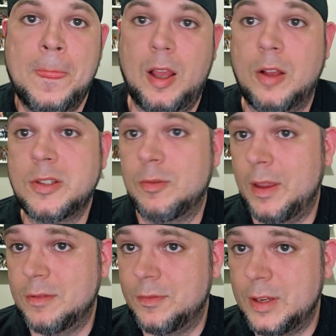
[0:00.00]
Also, we
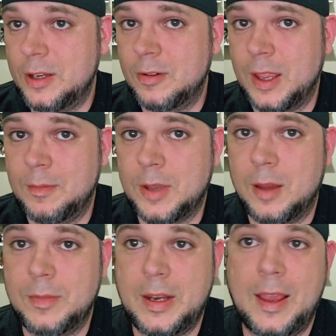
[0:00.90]
have the video game
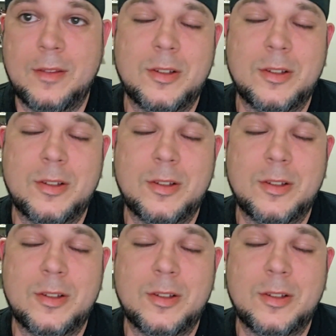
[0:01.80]
coming out.